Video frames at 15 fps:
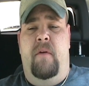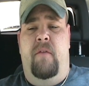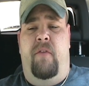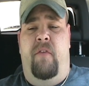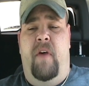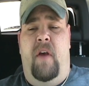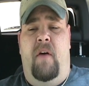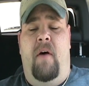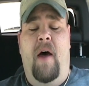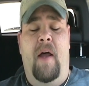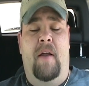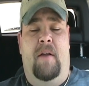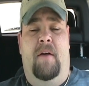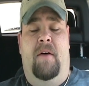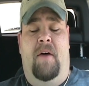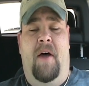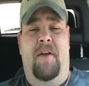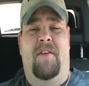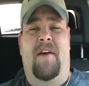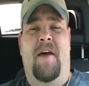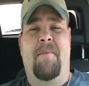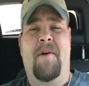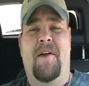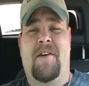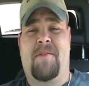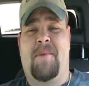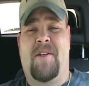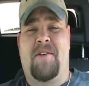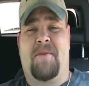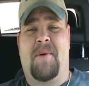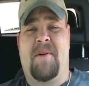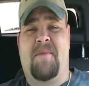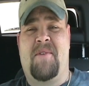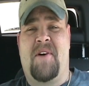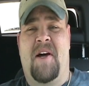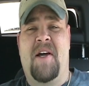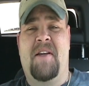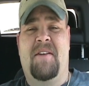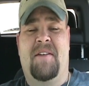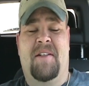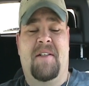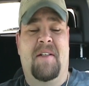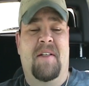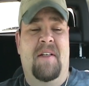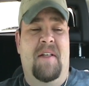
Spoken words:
fitting a lot of time in, especially when I'm trying to,